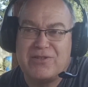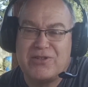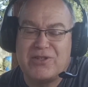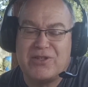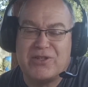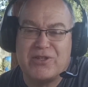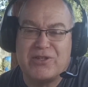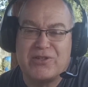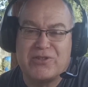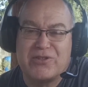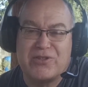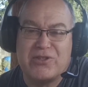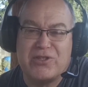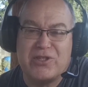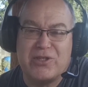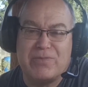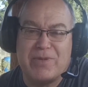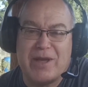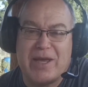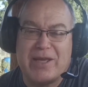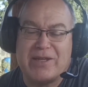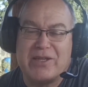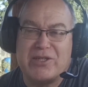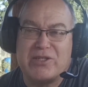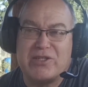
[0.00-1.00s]
to
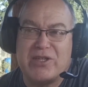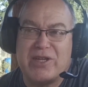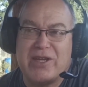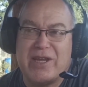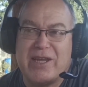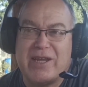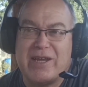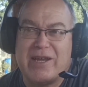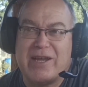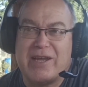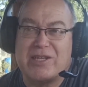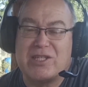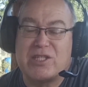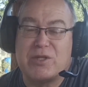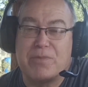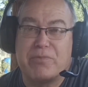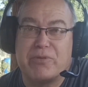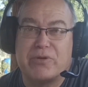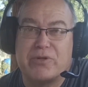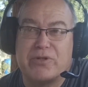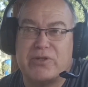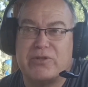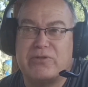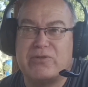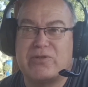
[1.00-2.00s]
consume energy here and to
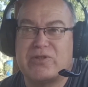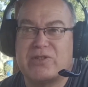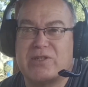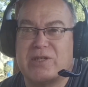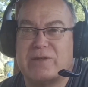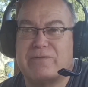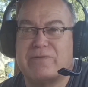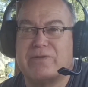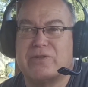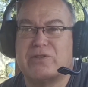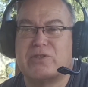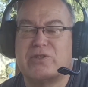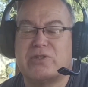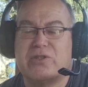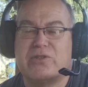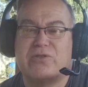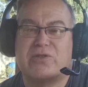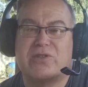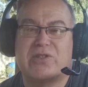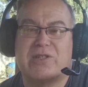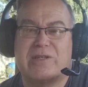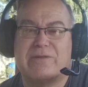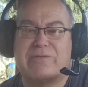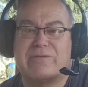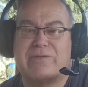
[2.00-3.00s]
produce stuff and
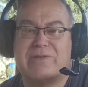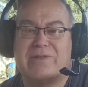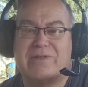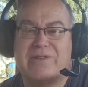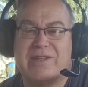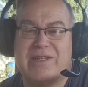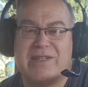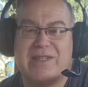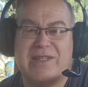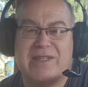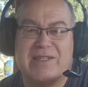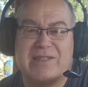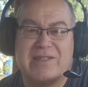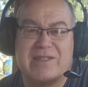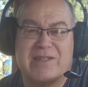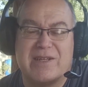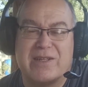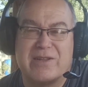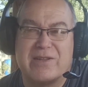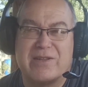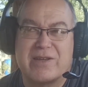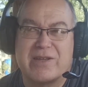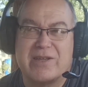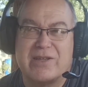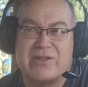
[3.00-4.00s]
do stuff than it is in
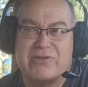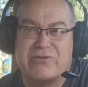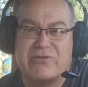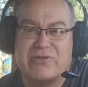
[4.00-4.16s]
other